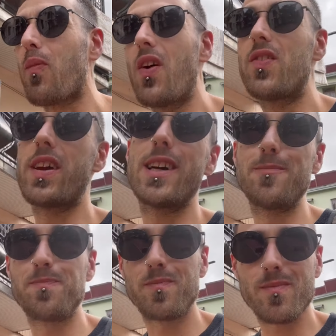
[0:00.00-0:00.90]
So yeah,
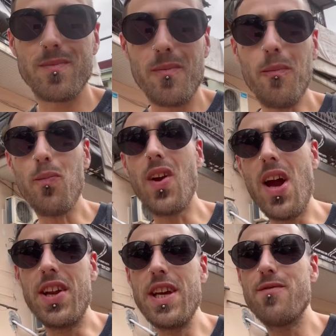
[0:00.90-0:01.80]

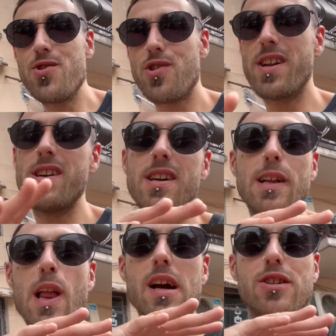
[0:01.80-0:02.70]
and even trying
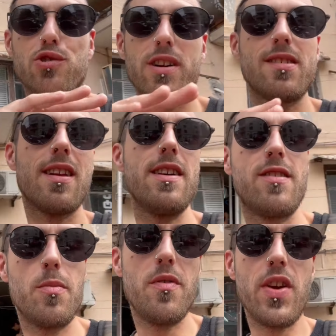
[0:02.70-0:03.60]
to translate
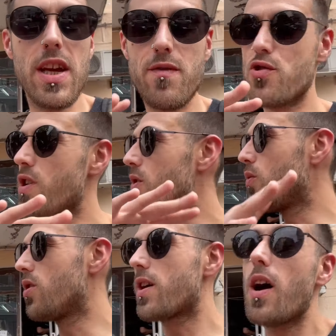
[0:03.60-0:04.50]
some of it, even trying to
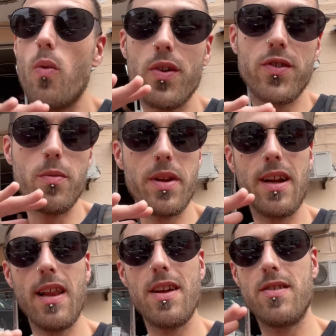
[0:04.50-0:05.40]
work out what some of the
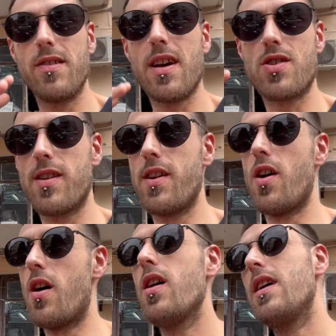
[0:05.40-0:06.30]
letters actually
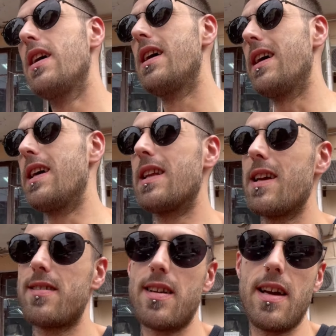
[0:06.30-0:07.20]
are in,
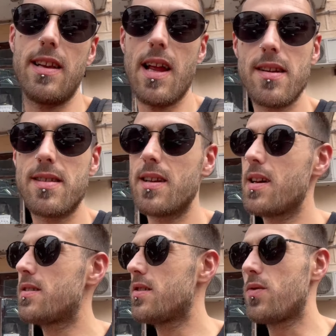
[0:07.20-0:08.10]
let's say, Latin
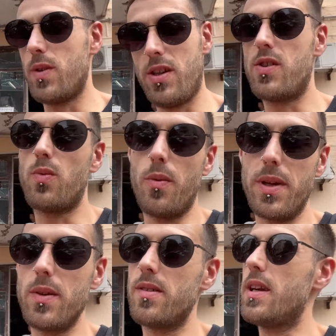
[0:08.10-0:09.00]
letters, which is what we
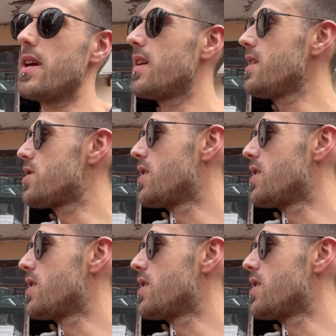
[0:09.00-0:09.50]
use in English,